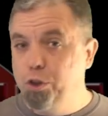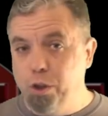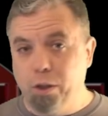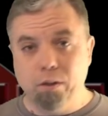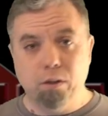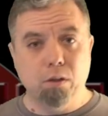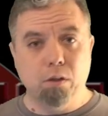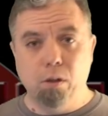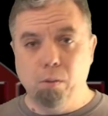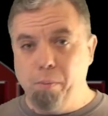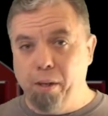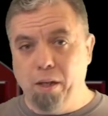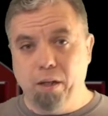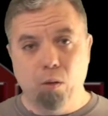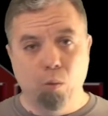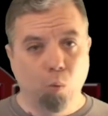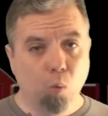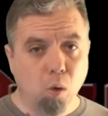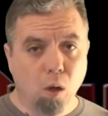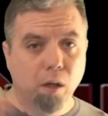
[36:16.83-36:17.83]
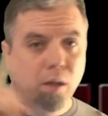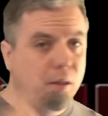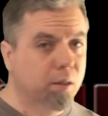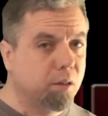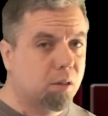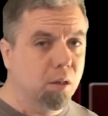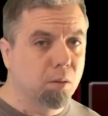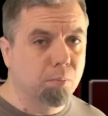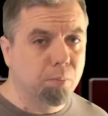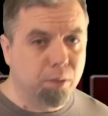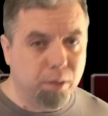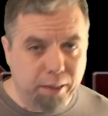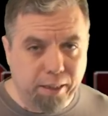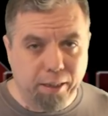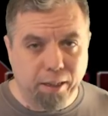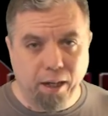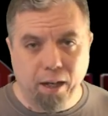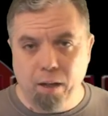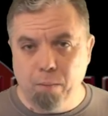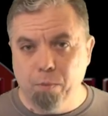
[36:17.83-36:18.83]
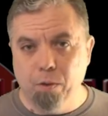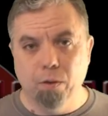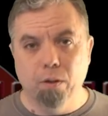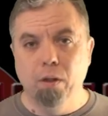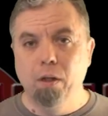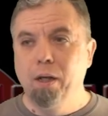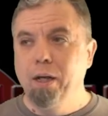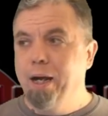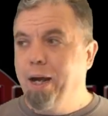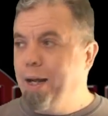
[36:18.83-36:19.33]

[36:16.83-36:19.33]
just to make one complete hammer.